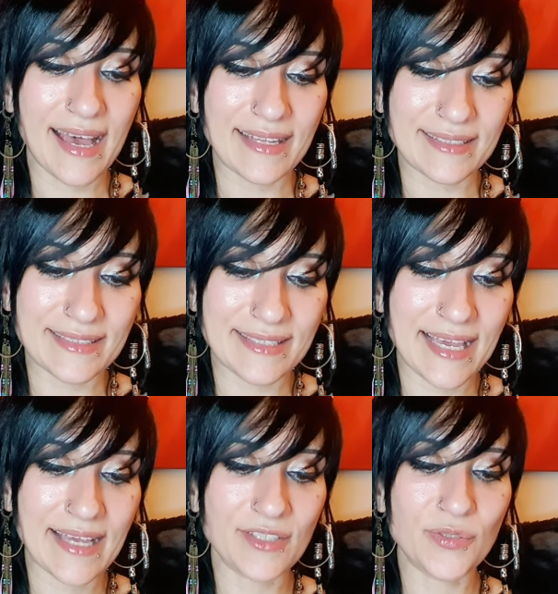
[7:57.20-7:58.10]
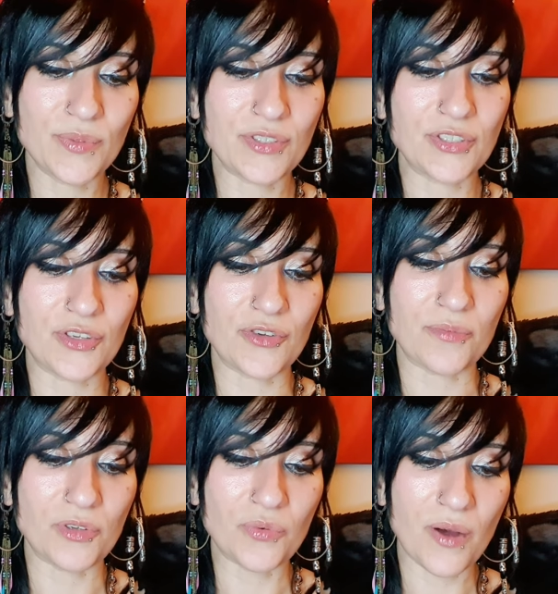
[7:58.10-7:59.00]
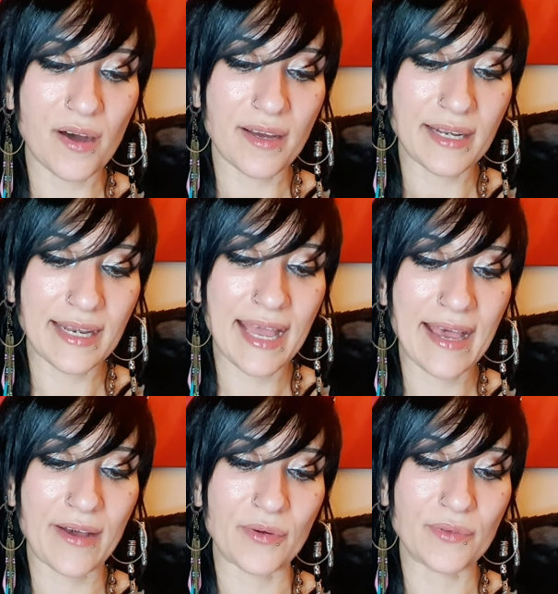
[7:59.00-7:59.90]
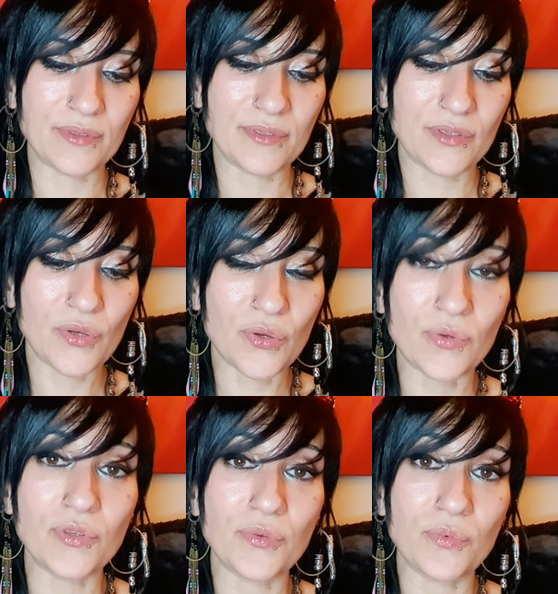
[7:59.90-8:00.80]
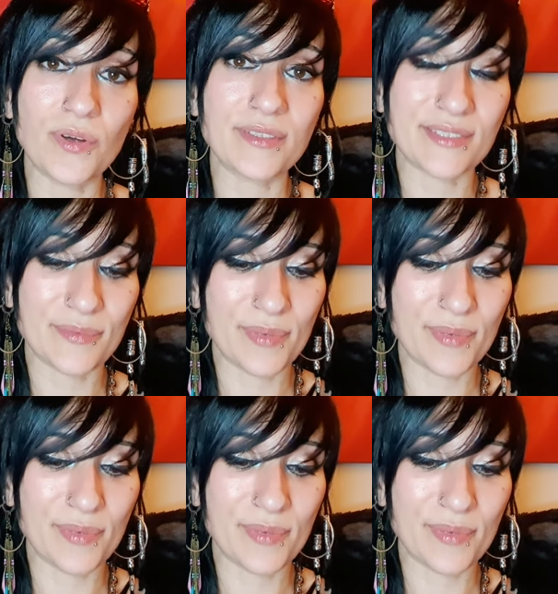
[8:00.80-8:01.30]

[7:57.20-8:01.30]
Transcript: and dare to assume you are now who you want